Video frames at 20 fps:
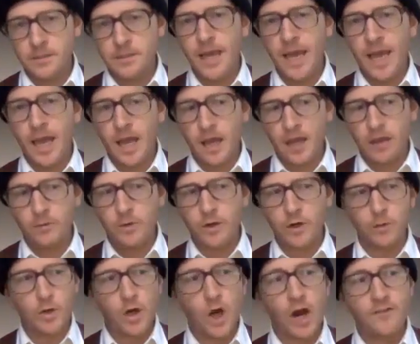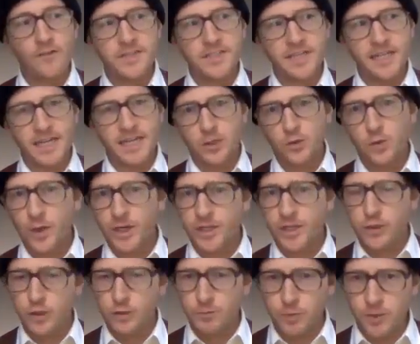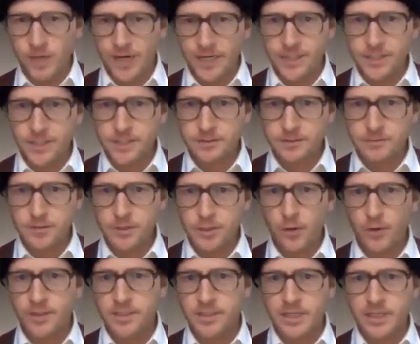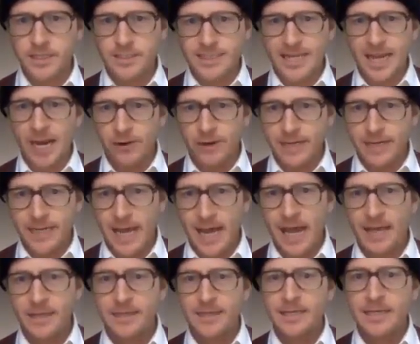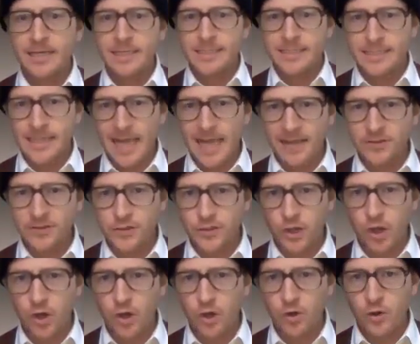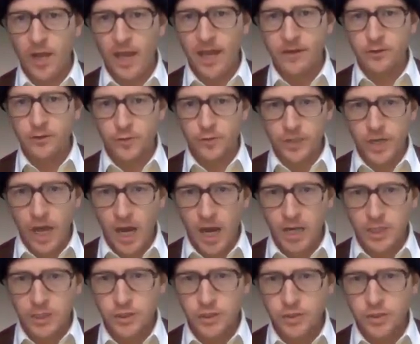Yeah, we're harvesting at 22 bricks, so it's Carignan, Sanso, and Grenache.